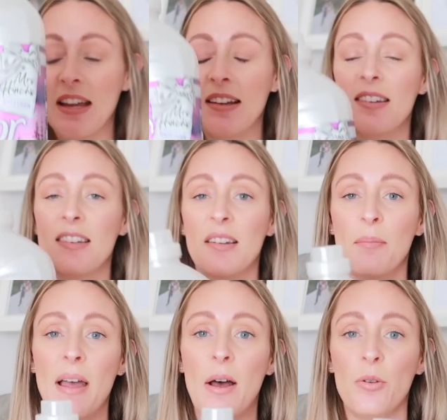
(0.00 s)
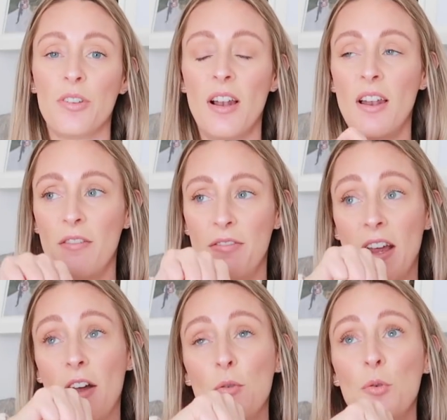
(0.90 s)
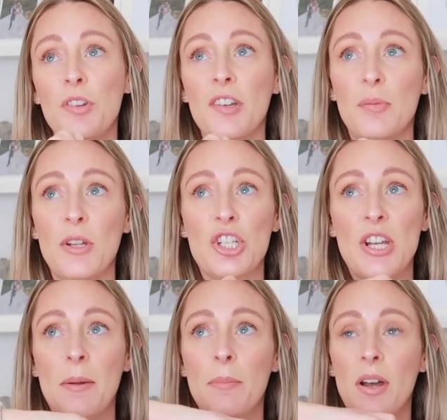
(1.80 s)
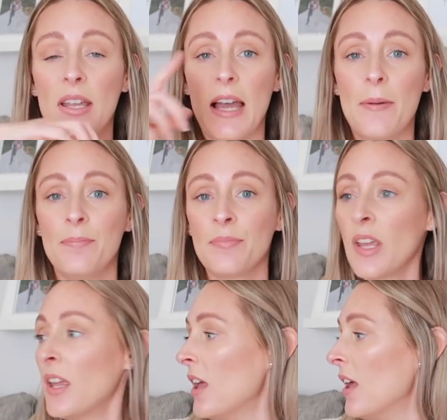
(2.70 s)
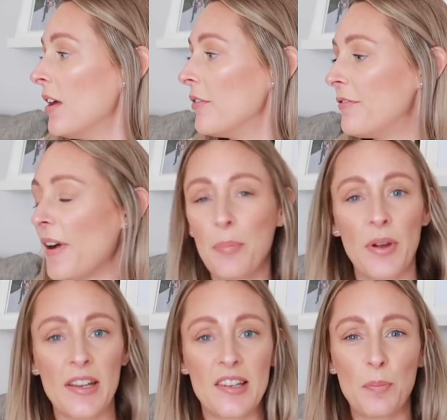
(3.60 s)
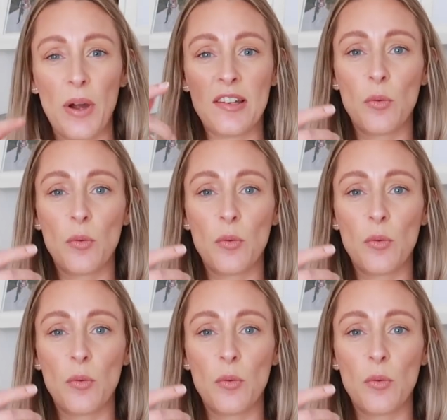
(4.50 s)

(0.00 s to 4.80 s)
It smells lovely. I've also switched out my um, fabric spray.